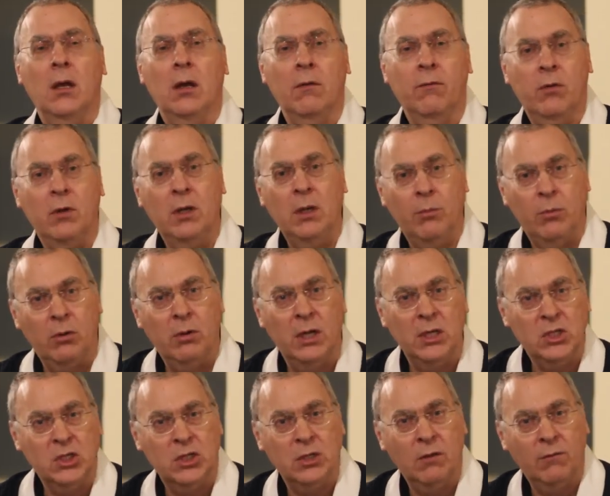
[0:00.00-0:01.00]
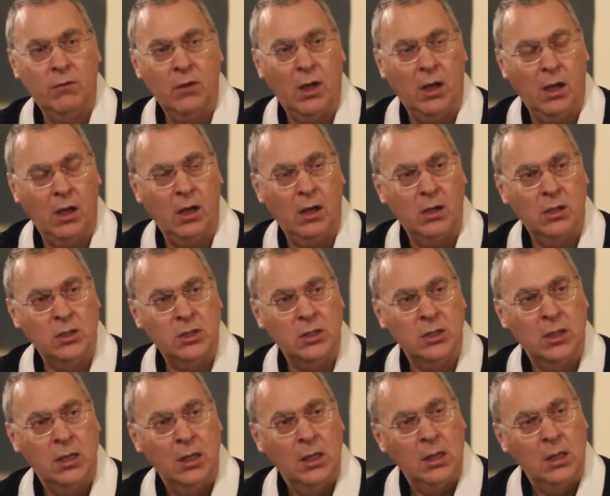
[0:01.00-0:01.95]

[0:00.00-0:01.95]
of the liberation of the heart.